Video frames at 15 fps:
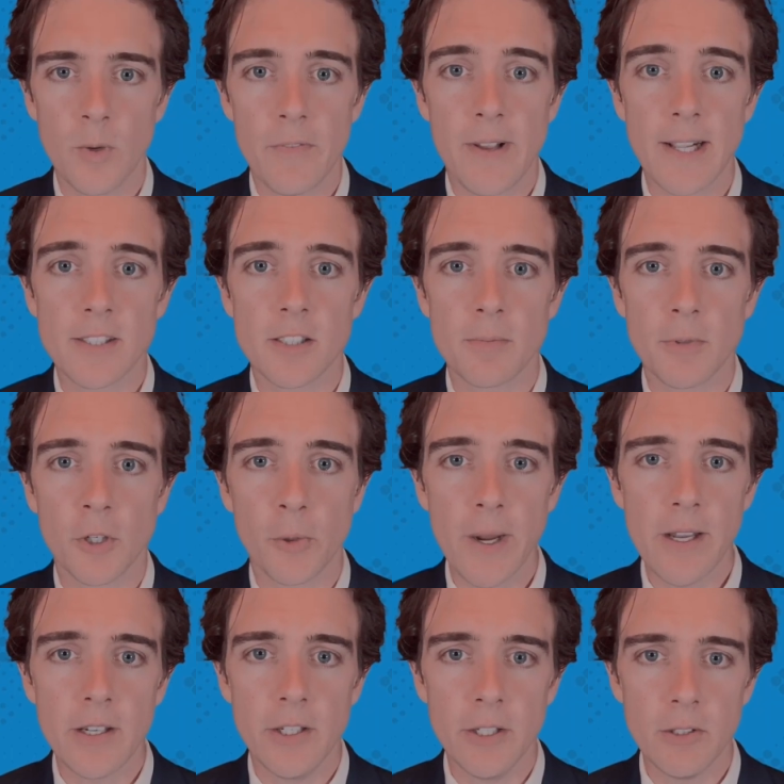got some
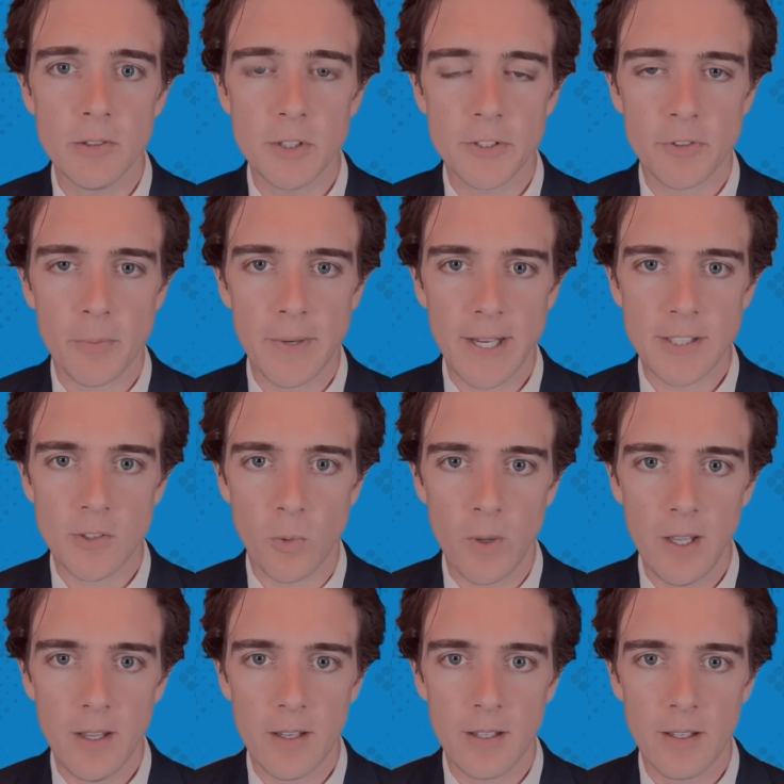great news from next
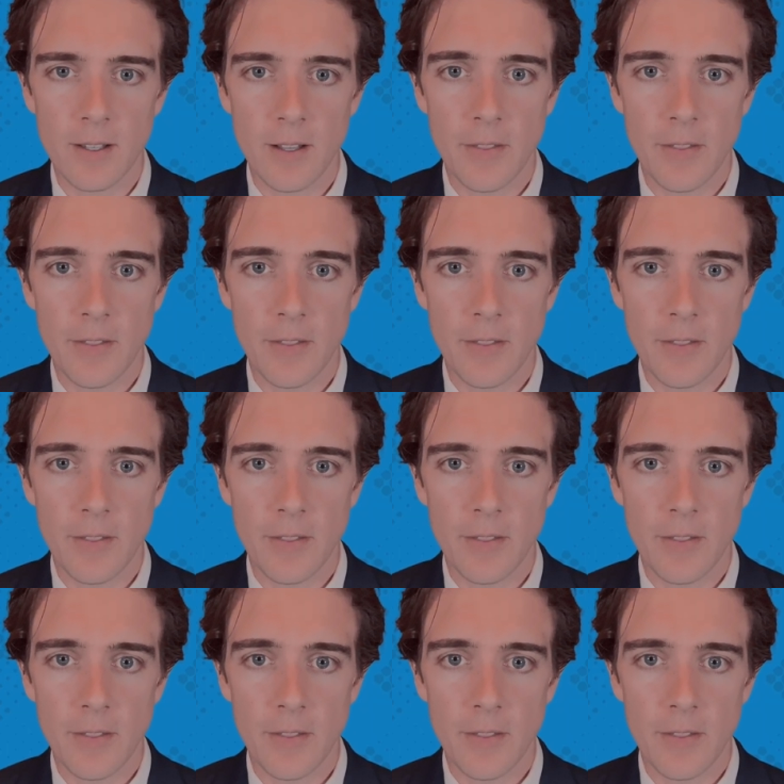week.